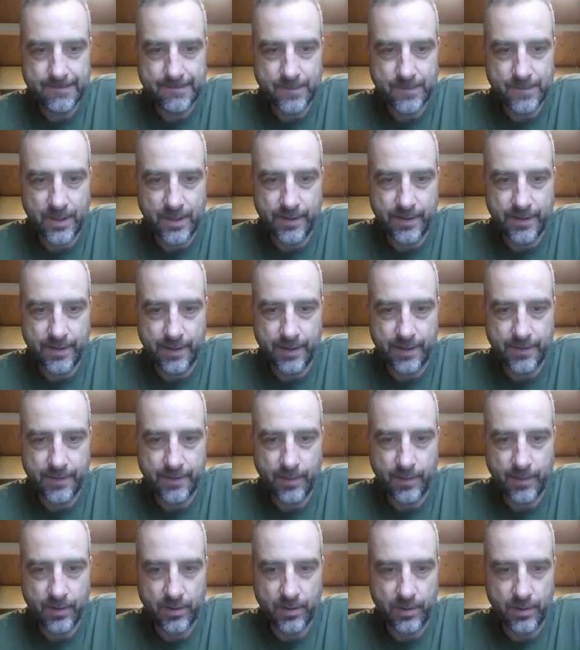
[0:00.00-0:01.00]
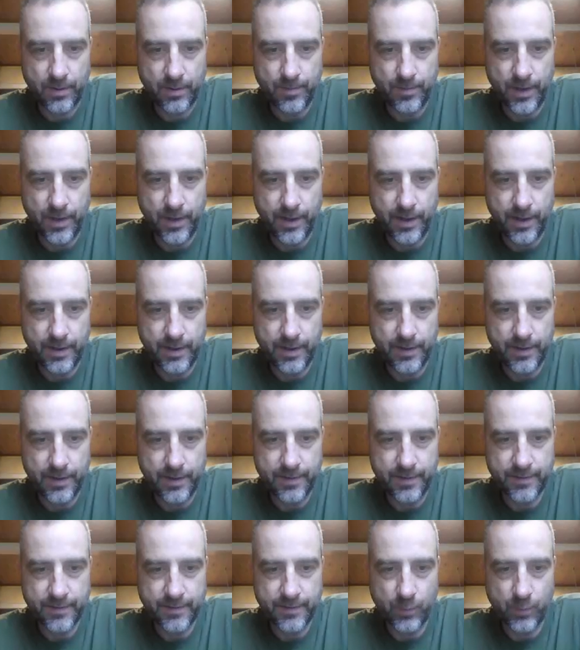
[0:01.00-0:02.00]
Well, not a sample, but
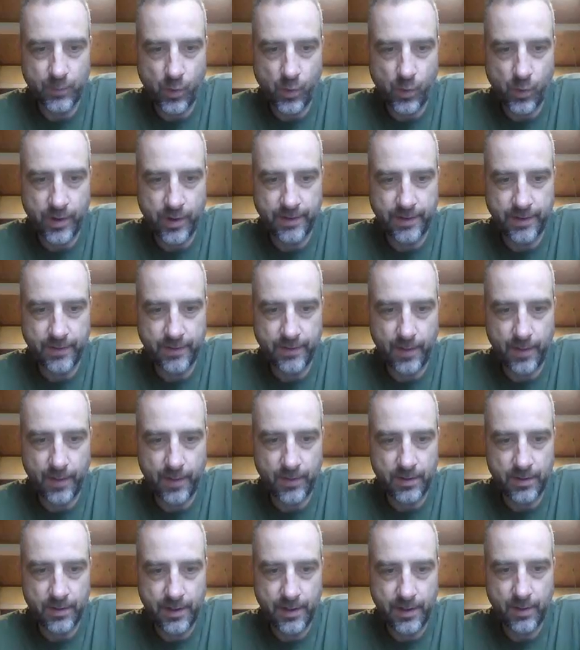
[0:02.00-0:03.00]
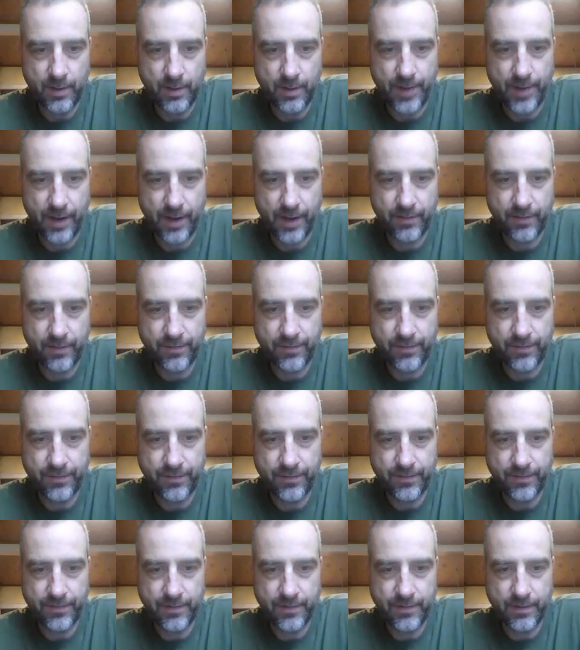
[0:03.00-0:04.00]
this is one example. In her pack,
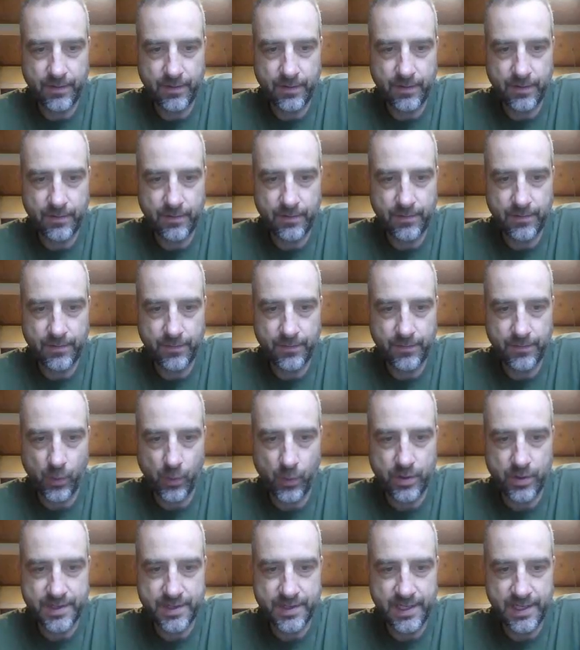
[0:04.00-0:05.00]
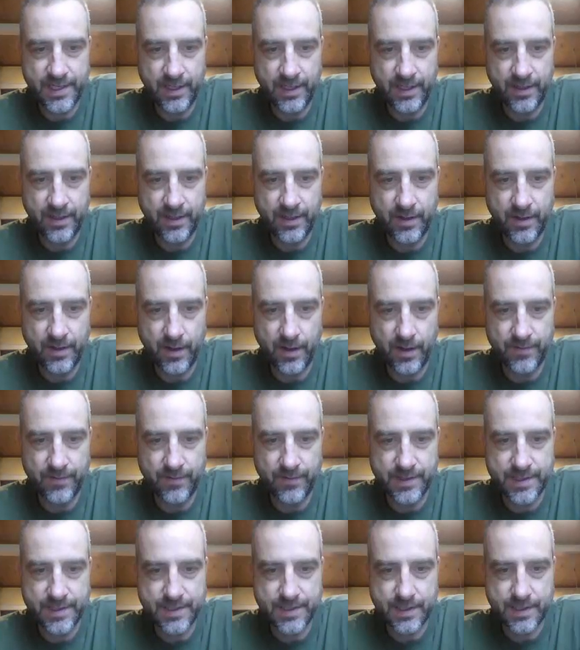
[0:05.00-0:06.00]
14 of
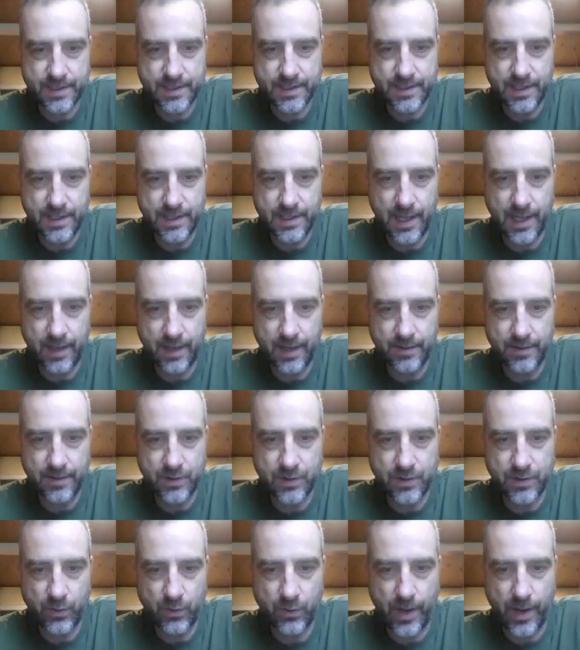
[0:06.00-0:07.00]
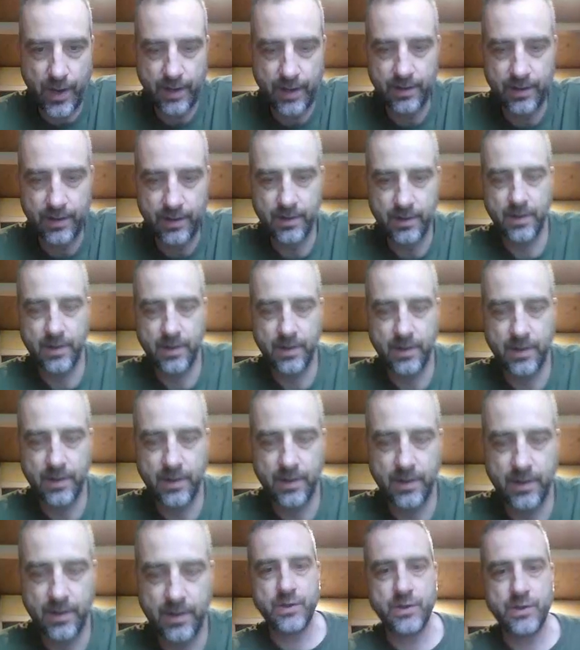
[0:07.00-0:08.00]
the 60 candies are red.
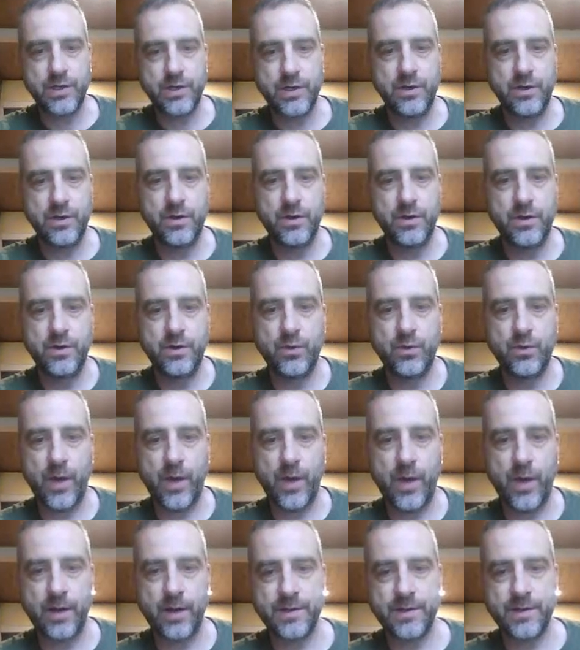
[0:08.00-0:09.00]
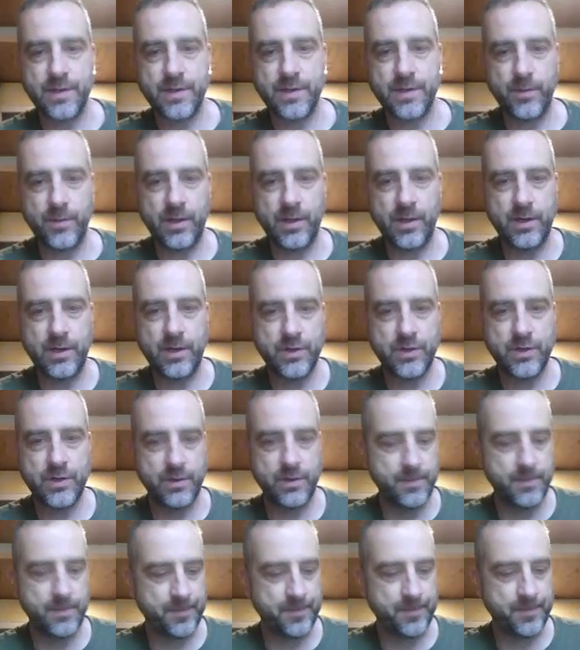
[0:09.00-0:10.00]
She ran a
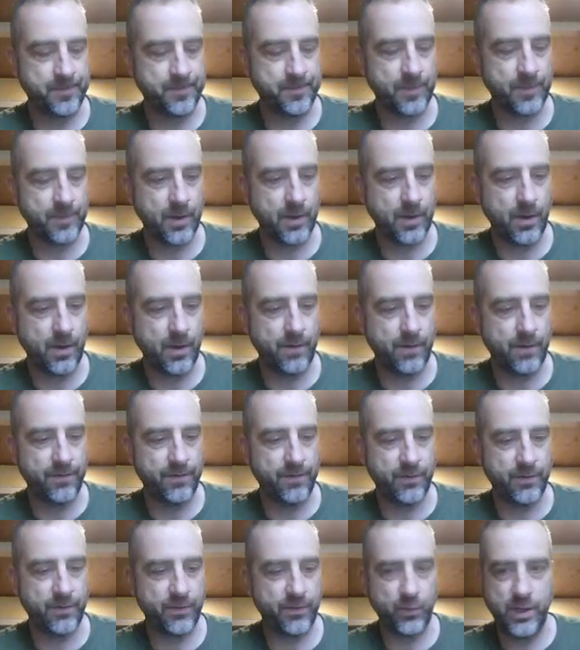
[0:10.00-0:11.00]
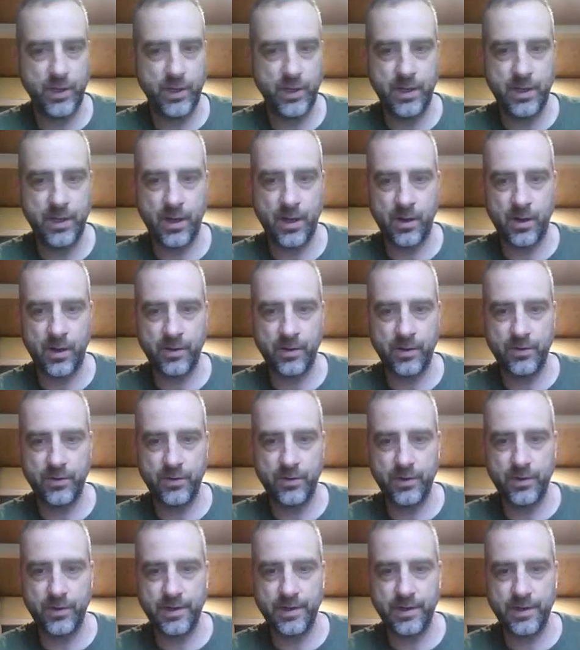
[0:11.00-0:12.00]
simulation of
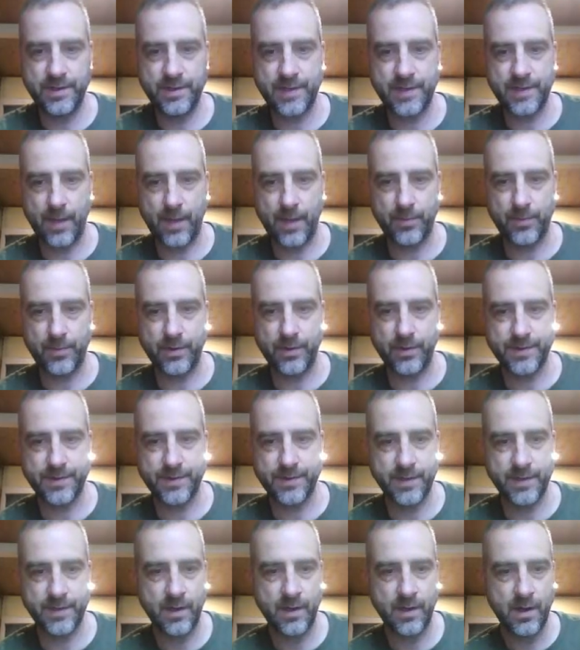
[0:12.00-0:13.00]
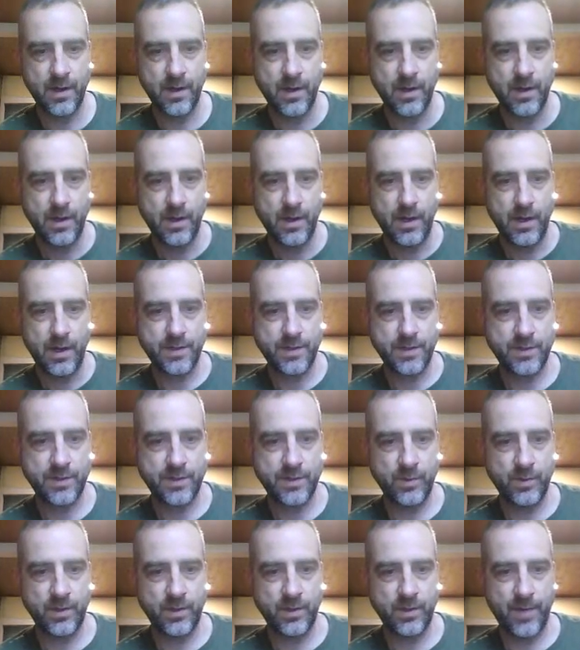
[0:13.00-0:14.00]
300 samples.
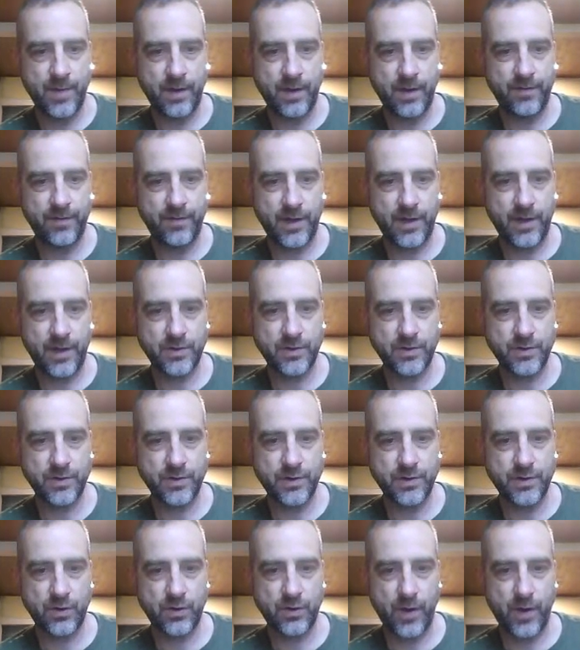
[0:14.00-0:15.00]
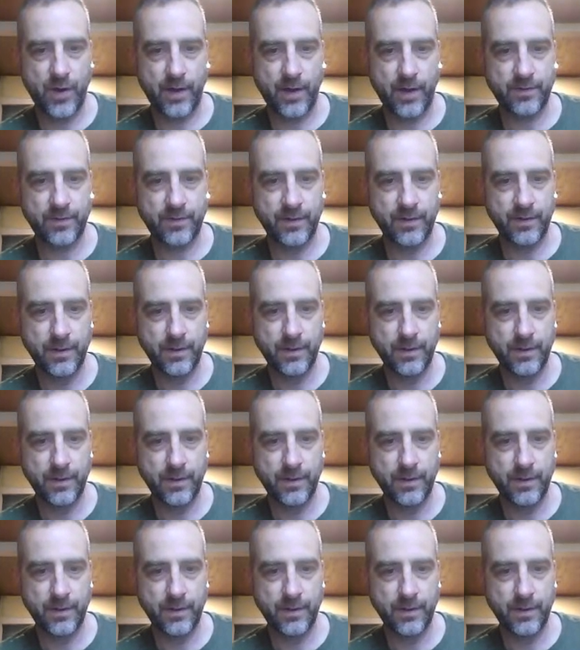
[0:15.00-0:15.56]
Assuming the manufacturer is correct,